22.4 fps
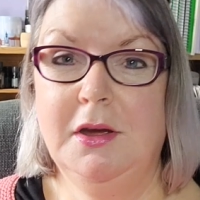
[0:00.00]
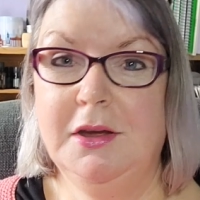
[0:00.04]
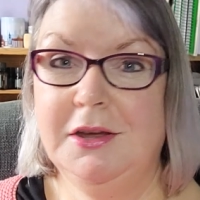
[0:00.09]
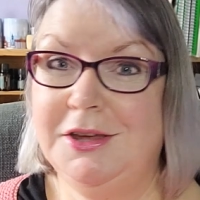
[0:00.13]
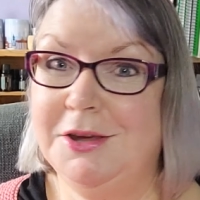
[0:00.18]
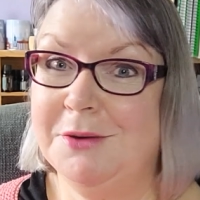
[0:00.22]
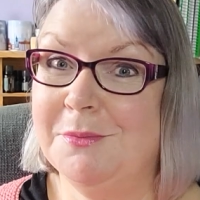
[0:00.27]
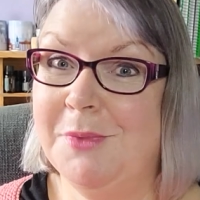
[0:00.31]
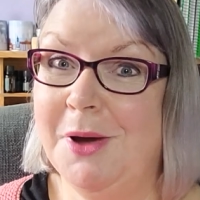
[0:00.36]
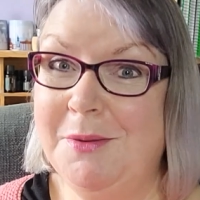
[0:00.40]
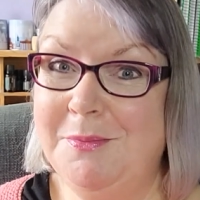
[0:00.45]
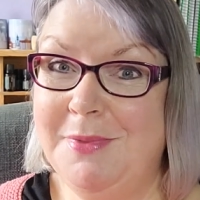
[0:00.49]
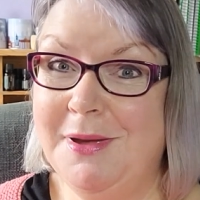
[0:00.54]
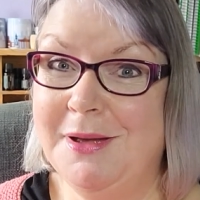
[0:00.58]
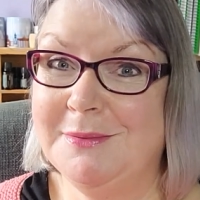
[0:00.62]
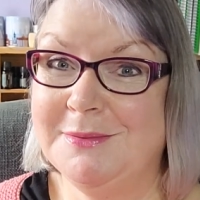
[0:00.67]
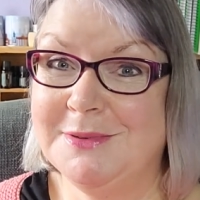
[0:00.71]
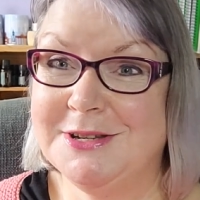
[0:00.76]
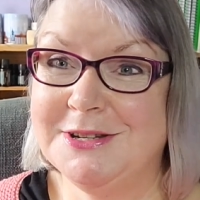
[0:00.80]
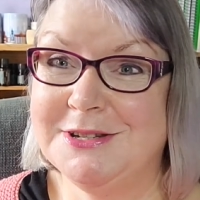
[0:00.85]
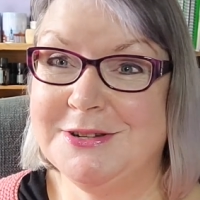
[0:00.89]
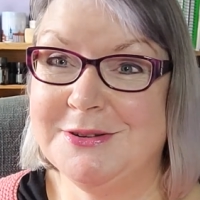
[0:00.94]
You might be
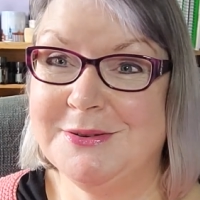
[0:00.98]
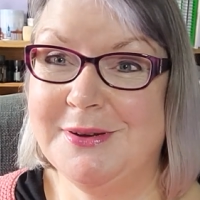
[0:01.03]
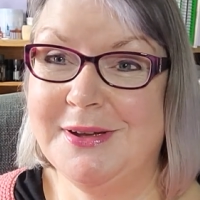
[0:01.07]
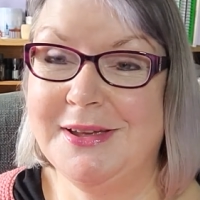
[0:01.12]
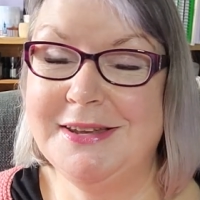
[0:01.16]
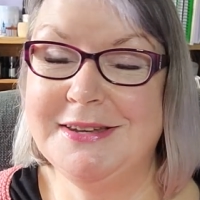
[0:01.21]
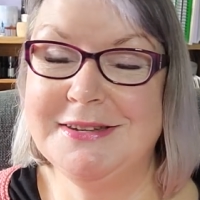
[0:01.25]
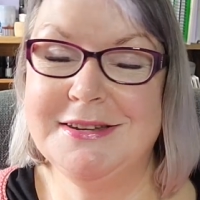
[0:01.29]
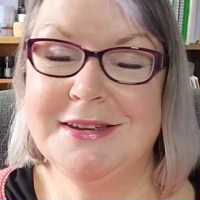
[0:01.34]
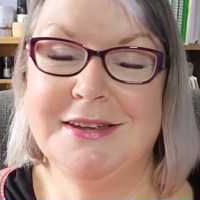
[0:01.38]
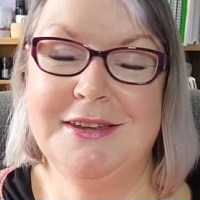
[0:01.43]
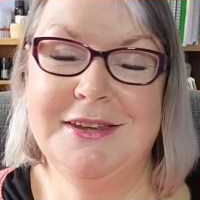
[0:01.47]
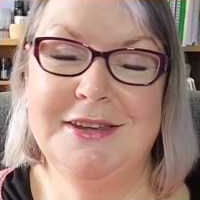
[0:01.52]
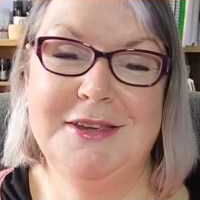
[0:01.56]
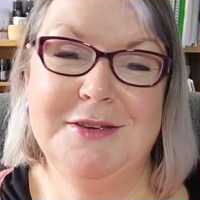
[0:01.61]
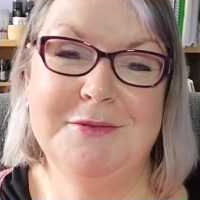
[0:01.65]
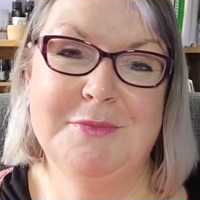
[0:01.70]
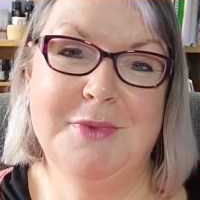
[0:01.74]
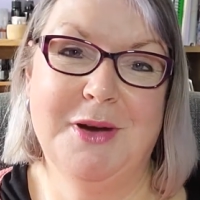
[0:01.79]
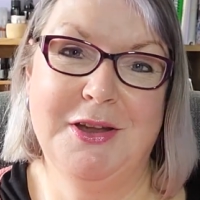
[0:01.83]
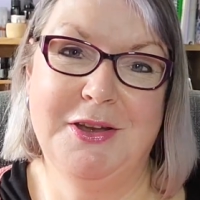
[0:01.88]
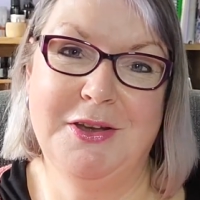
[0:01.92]
able to do it,
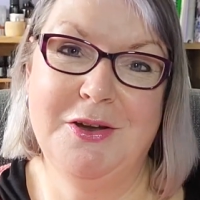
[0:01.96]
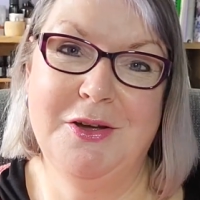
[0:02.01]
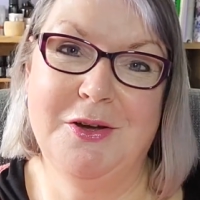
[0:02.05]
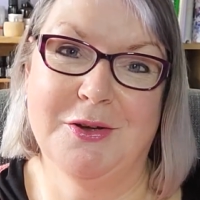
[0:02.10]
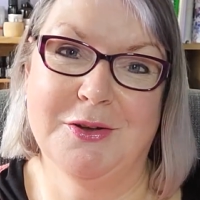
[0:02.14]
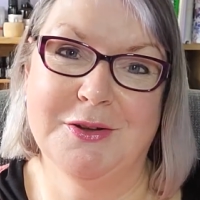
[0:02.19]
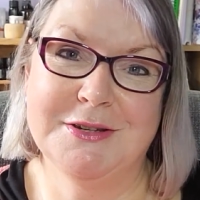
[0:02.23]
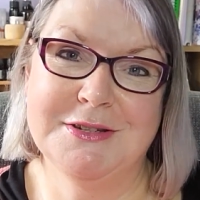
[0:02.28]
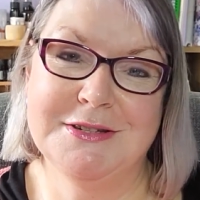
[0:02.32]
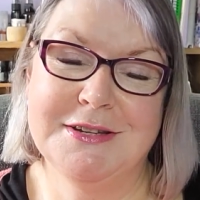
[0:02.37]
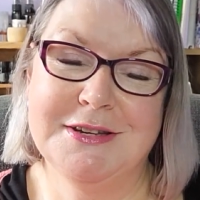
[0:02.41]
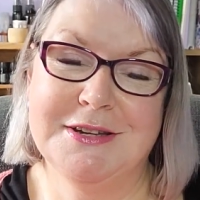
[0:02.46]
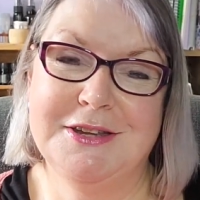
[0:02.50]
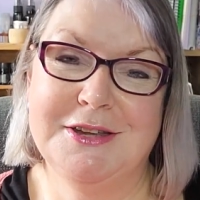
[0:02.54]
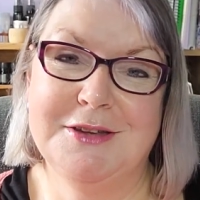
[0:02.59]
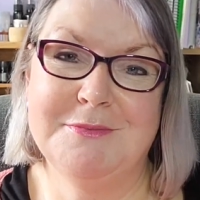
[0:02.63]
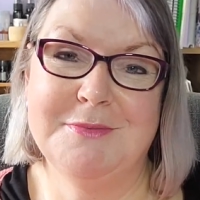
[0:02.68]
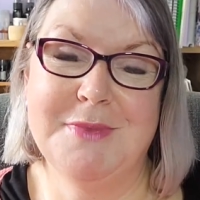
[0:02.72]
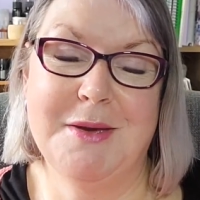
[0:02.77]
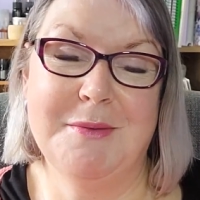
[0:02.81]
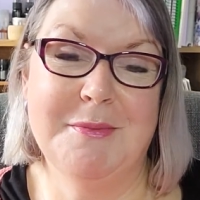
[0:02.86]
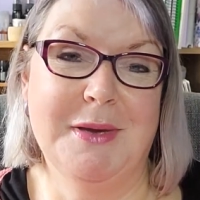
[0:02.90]
you might not.
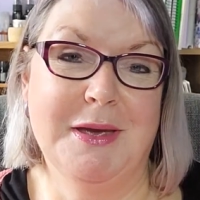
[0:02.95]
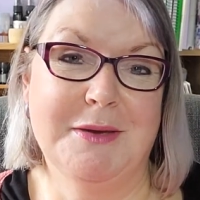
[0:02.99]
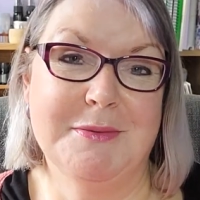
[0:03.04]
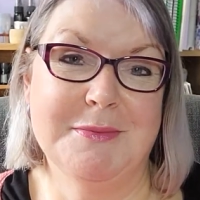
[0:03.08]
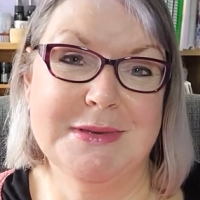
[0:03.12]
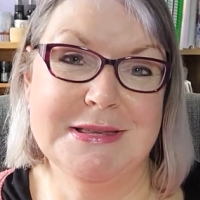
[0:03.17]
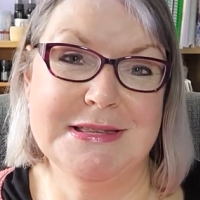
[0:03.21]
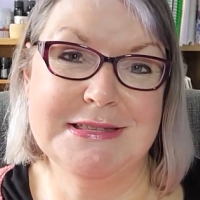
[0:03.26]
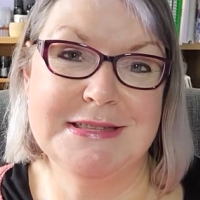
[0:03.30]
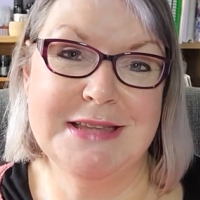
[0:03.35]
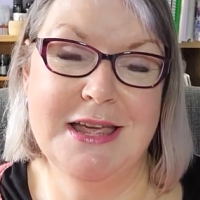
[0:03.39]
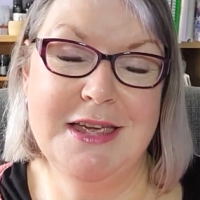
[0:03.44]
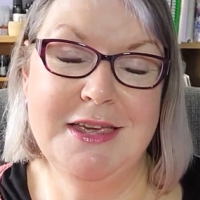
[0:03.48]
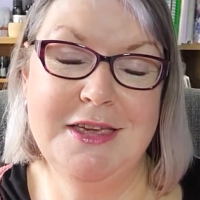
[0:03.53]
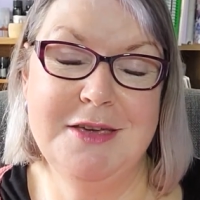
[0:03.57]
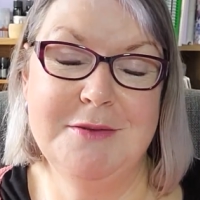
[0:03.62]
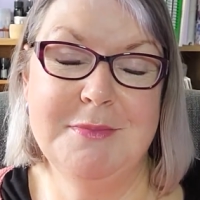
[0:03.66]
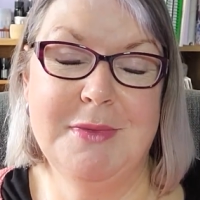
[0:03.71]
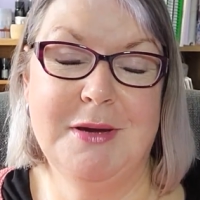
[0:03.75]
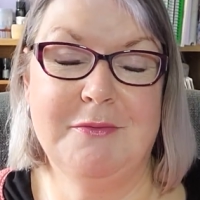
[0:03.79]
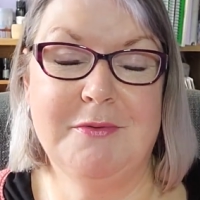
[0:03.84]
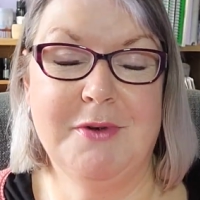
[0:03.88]
You may make a mistake,
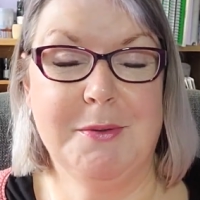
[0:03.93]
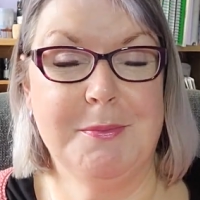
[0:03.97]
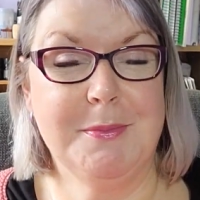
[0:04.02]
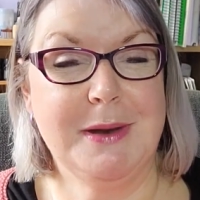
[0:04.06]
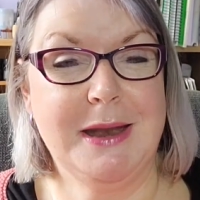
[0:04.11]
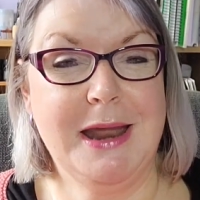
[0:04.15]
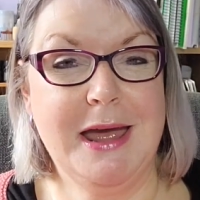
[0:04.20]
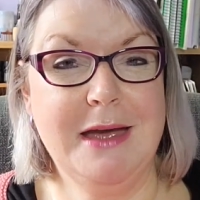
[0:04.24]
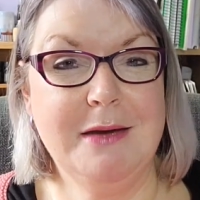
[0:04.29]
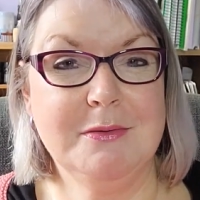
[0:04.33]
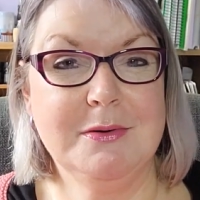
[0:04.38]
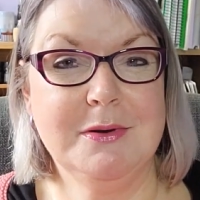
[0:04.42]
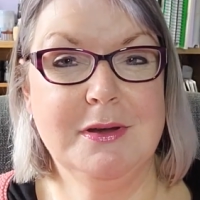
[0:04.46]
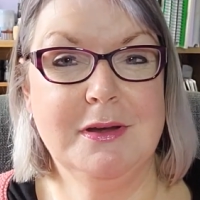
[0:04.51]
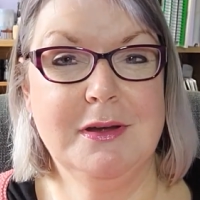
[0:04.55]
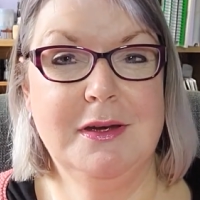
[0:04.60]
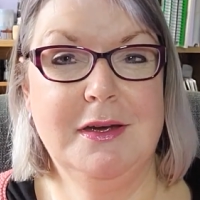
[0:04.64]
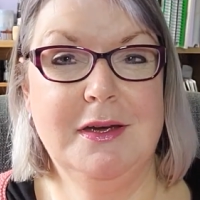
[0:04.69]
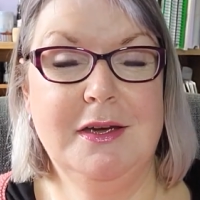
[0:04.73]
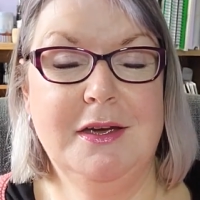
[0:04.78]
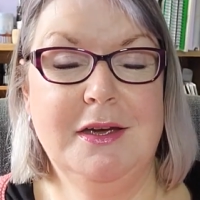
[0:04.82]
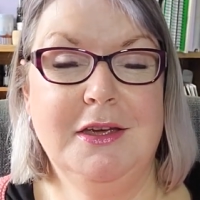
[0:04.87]
you may rip it out,
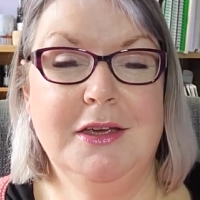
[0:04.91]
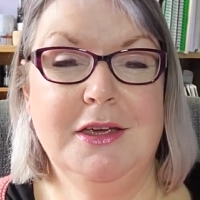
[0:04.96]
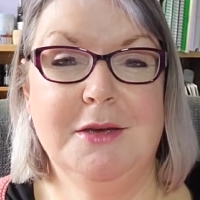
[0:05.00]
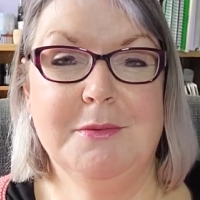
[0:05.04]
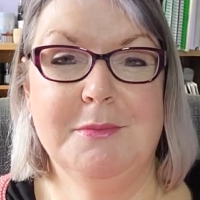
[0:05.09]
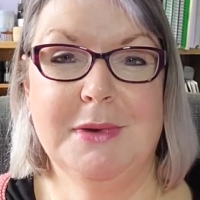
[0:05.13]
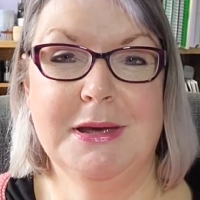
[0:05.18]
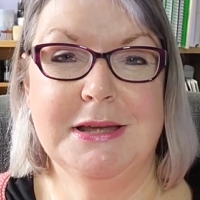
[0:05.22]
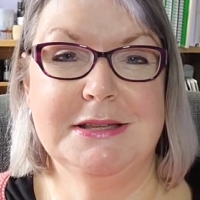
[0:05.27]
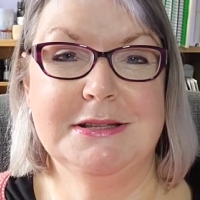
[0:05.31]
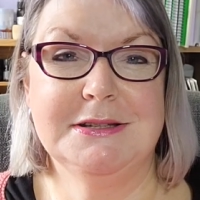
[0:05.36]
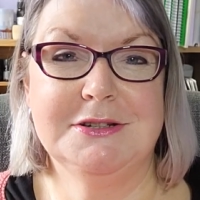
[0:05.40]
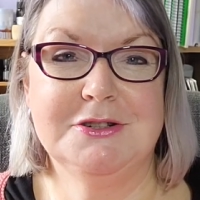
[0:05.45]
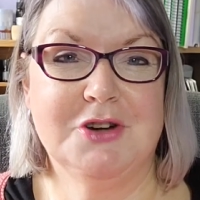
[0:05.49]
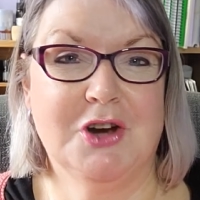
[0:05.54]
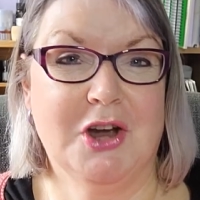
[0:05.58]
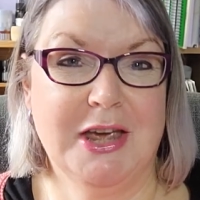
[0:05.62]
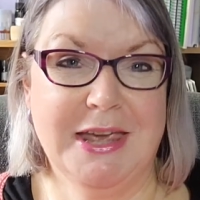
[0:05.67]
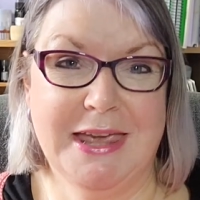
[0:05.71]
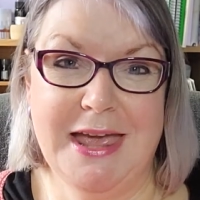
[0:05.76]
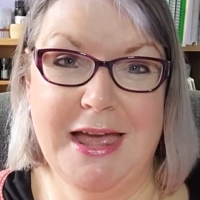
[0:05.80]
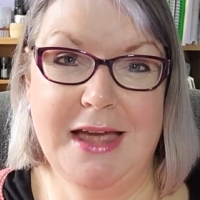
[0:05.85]
you may
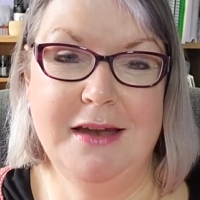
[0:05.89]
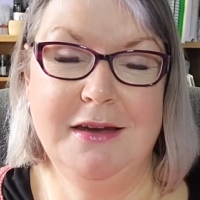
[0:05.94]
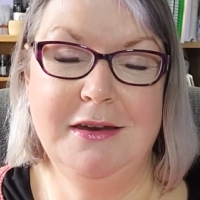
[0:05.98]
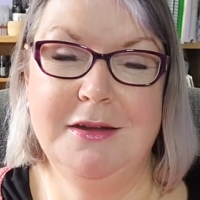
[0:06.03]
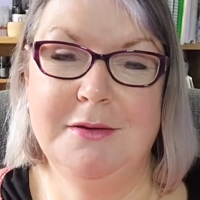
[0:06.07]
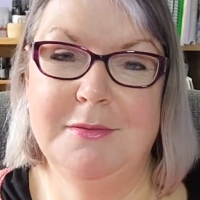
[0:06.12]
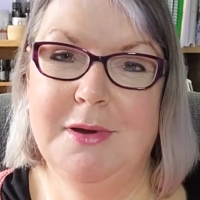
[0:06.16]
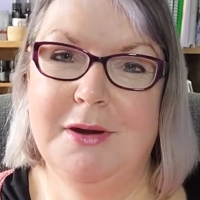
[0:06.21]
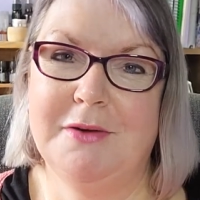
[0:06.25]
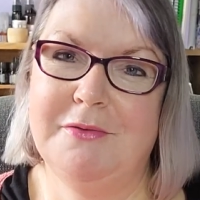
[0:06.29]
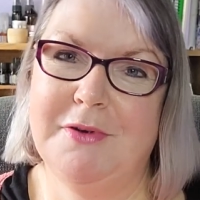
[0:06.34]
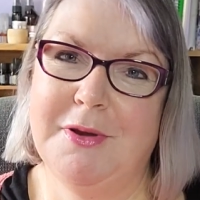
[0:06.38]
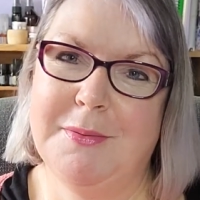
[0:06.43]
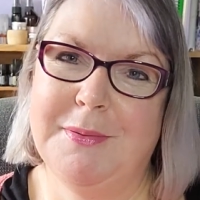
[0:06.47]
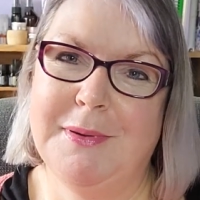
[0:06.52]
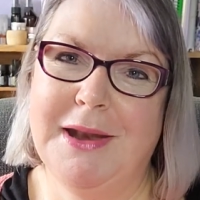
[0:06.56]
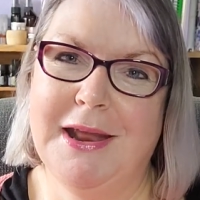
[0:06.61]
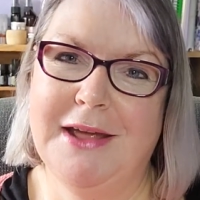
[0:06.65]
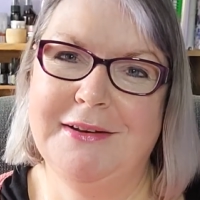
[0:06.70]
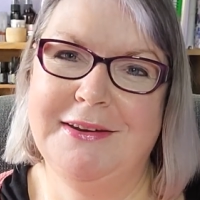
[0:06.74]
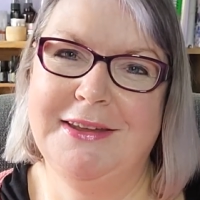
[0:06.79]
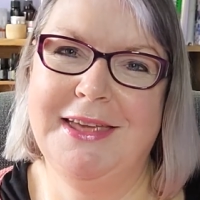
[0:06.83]
try again, you may rip
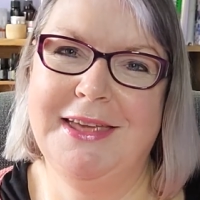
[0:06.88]
it out